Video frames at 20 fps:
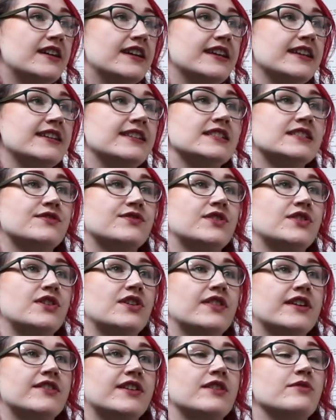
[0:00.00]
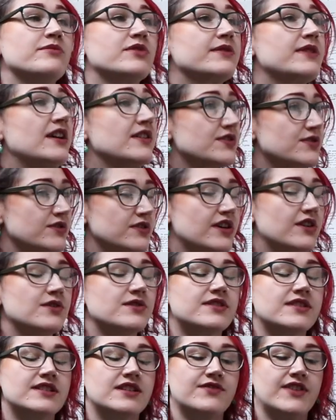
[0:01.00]
It is for their own personal
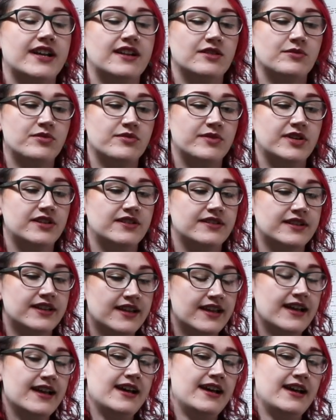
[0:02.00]
goals and development.